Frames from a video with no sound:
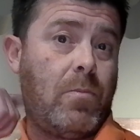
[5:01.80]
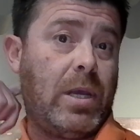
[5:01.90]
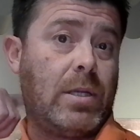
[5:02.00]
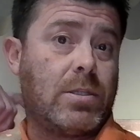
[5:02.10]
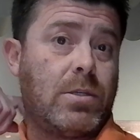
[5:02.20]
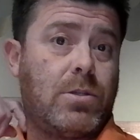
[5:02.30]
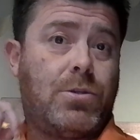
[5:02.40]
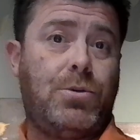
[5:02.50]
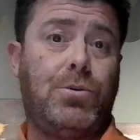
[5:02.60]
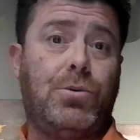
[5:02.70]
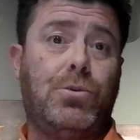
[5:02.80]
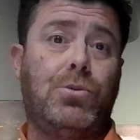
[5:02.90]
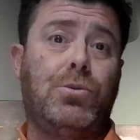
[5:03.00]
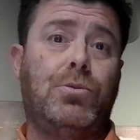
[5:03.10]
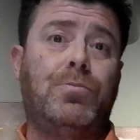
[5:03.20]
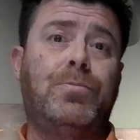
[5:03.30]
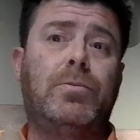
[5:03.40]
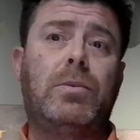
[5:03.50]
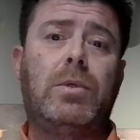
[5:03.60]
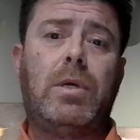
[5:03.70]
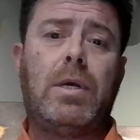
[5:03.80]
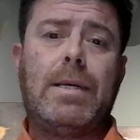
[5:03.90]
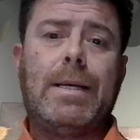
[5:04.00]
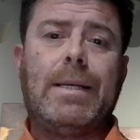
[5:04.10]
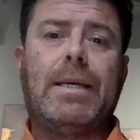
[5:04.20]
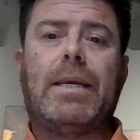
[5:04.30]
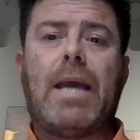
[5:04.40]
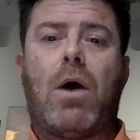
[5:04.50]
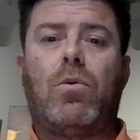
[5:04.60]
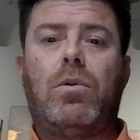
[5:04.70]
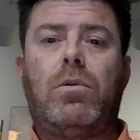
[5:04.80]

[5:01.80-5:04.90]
means to kick out,